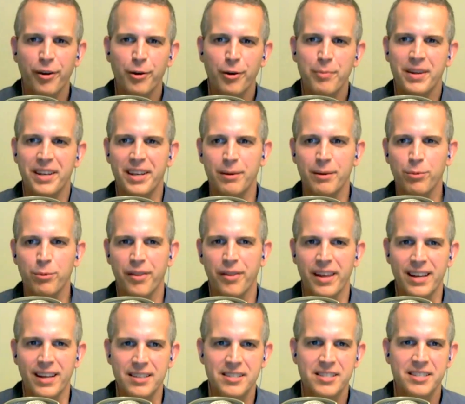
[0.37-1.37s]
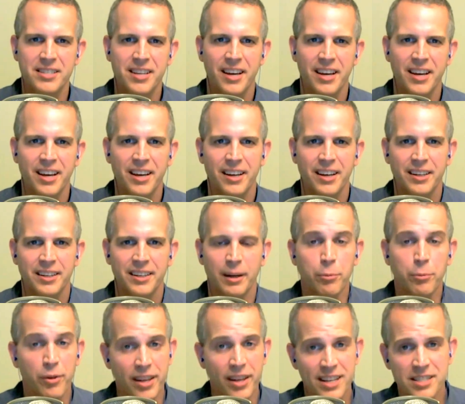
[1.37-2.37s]
Nimble This.
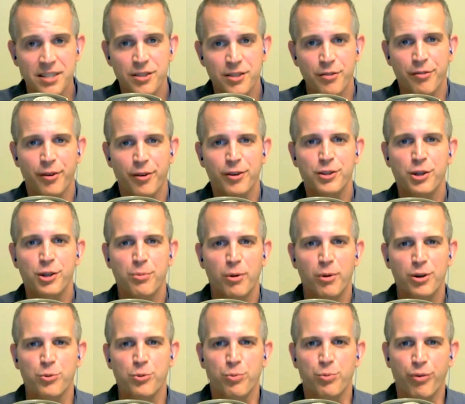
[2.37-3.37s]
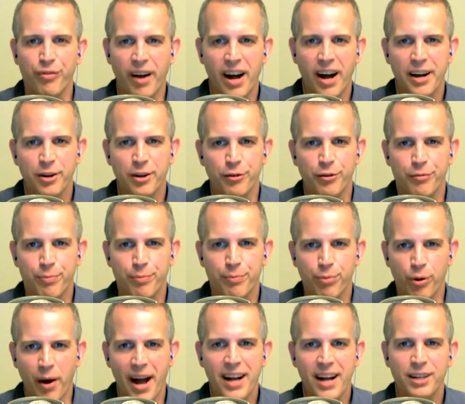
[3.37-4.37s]
Nimble This is the first commercial provider of
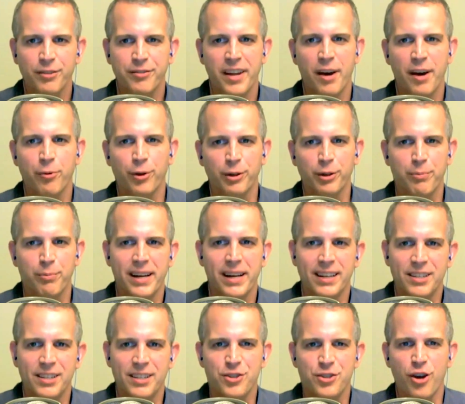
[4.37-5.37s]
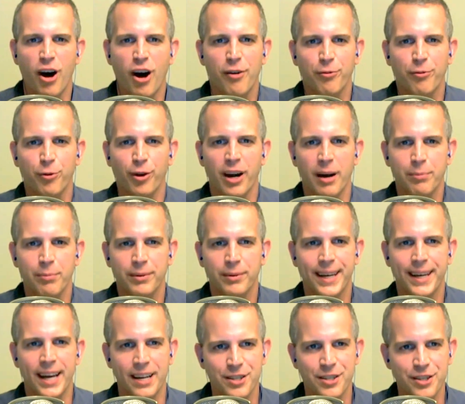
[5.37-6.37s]
proactive network maintenance software
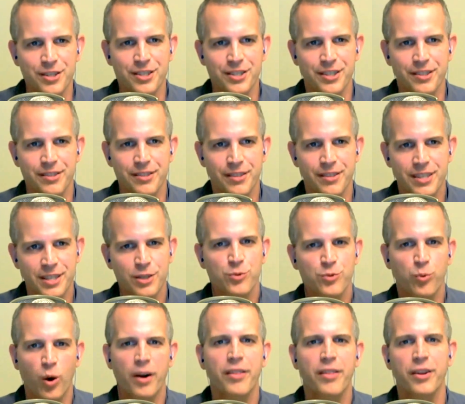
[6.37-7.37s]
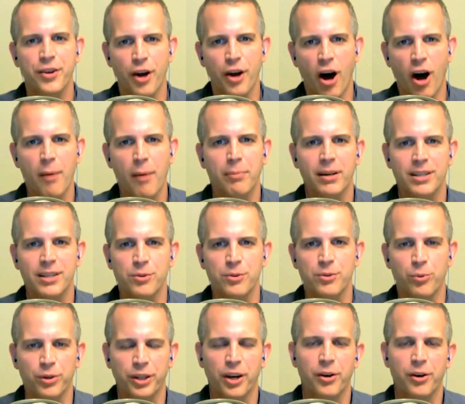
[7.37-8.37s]
applications, and this is one of the topics that
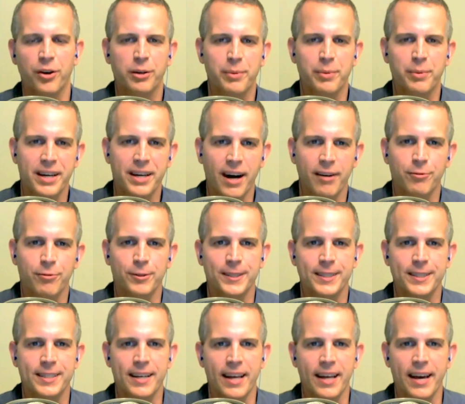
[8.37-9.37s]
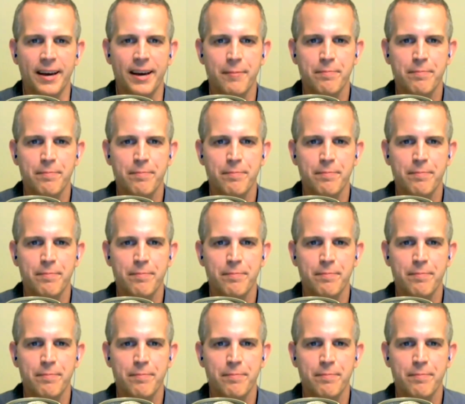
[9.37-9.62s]
we're going to be covering today.